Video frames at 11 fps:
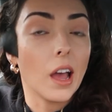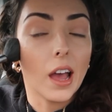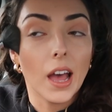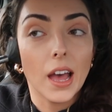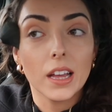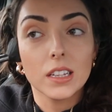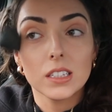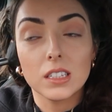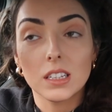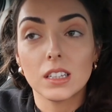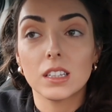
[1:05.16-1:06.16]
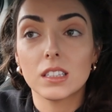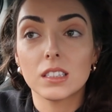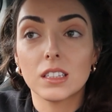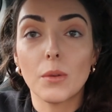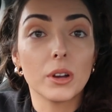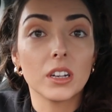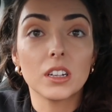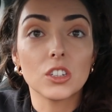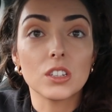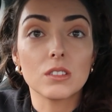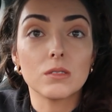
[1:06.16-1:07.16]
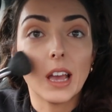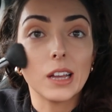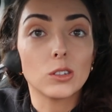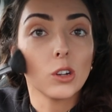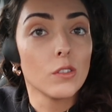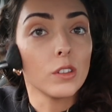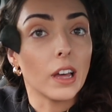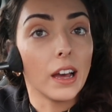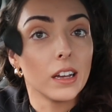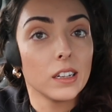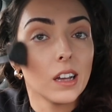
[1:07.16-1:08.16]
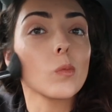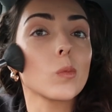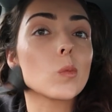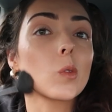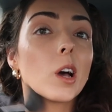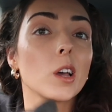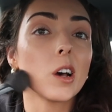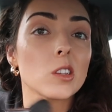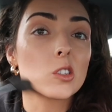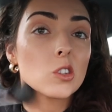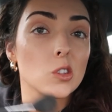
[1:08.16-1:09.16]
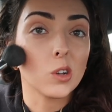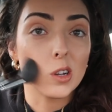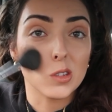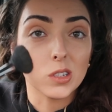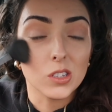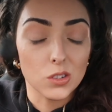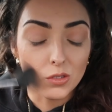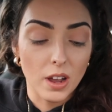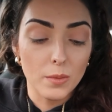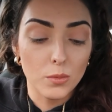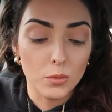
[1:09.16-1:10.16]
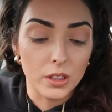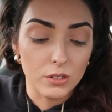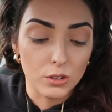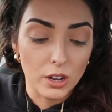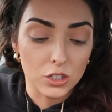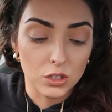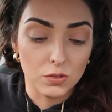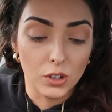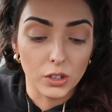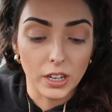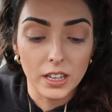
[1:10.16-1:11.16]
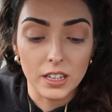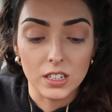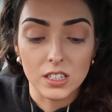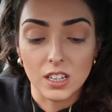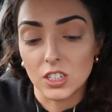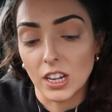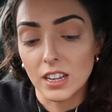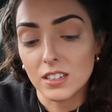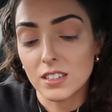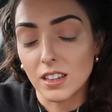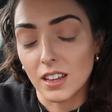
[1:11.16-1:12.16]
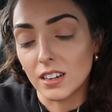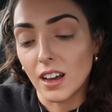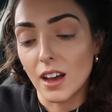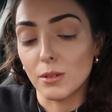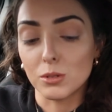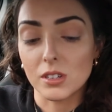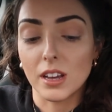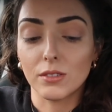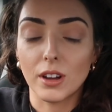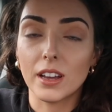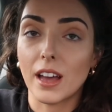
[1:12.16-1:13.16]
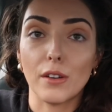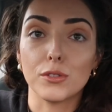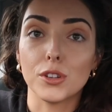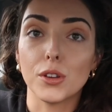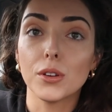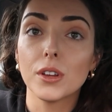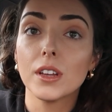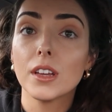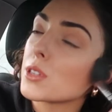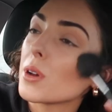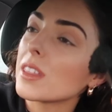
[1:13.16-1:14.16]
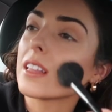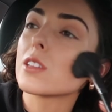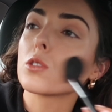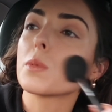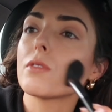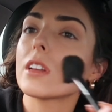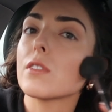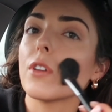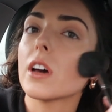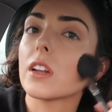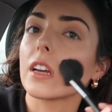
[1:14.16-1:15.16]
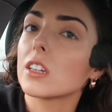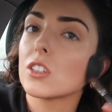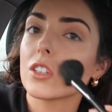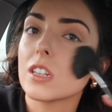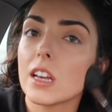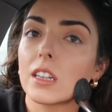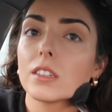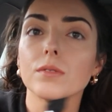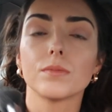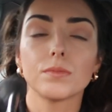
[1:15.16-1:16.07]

And then we're gonna just head on over there. I asked you guys on Instagram whether or not I should vlog it and you said yes. And I was like, right, I have to. So I think this will be really fun. I can just like